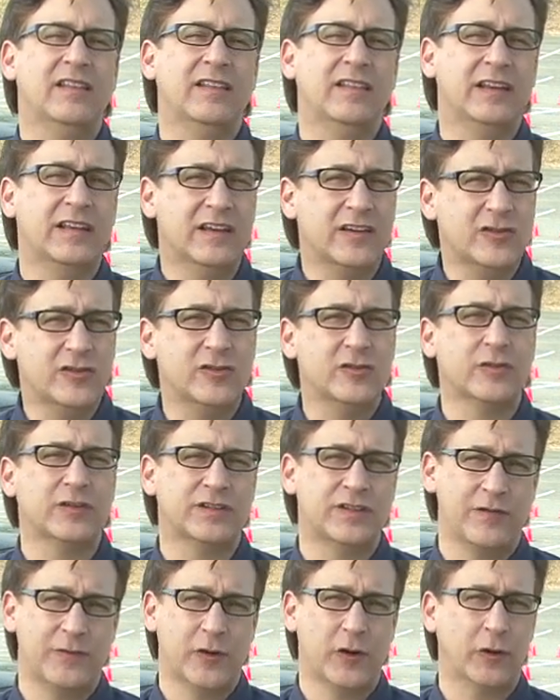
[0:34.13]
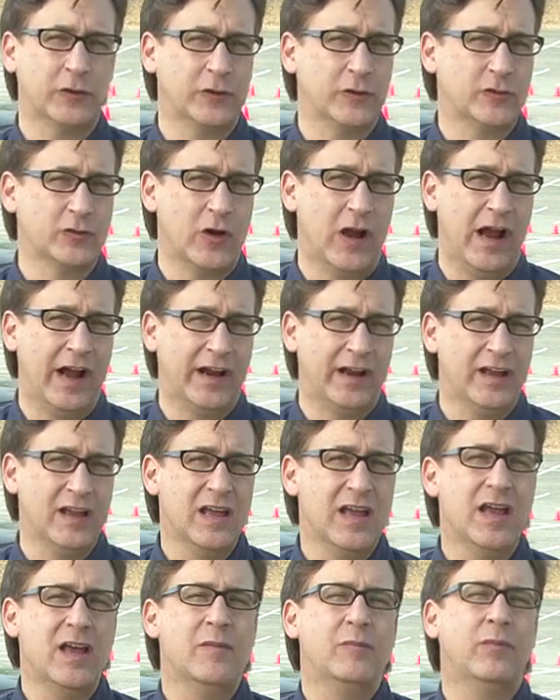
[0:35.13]
The issue is difficult to track,
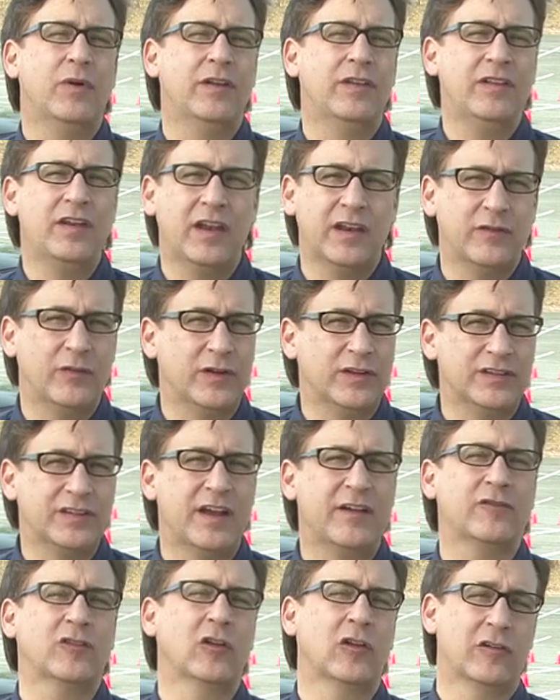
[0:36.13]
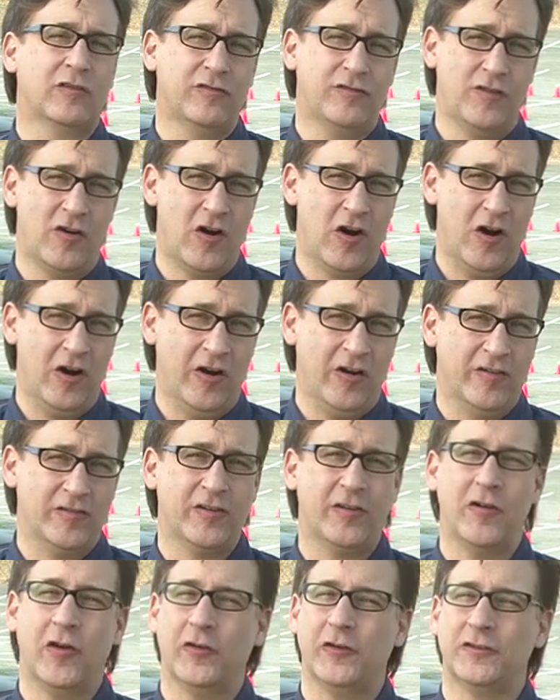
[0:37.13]
but none of us have to look far
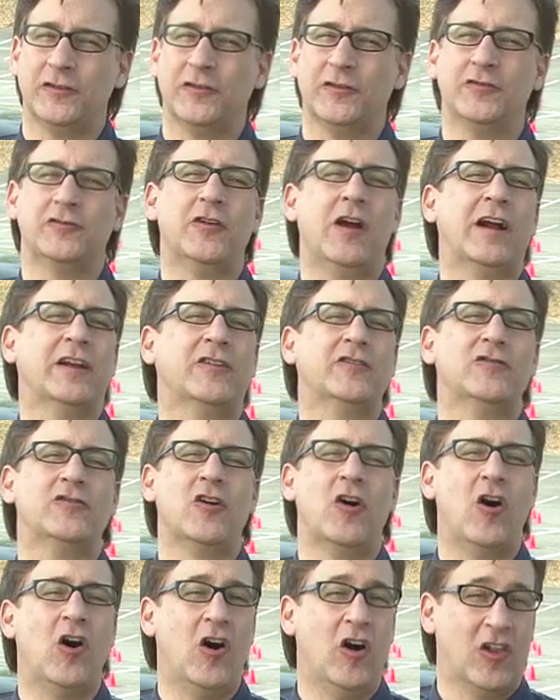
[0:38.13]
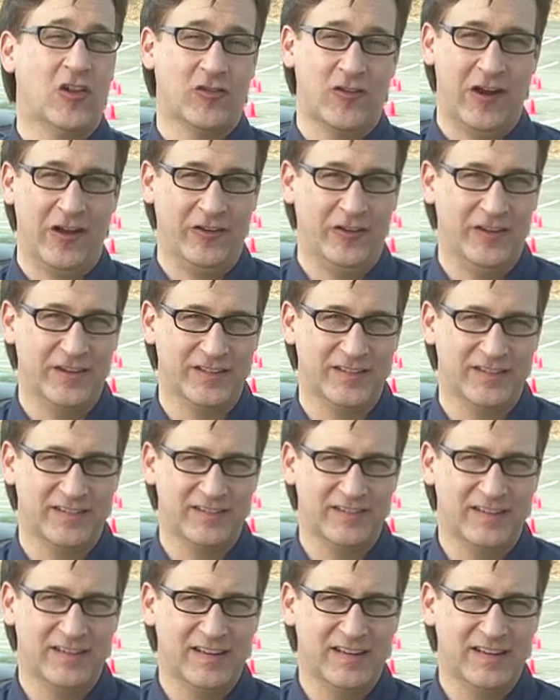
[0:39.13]
to notice distractors all around us.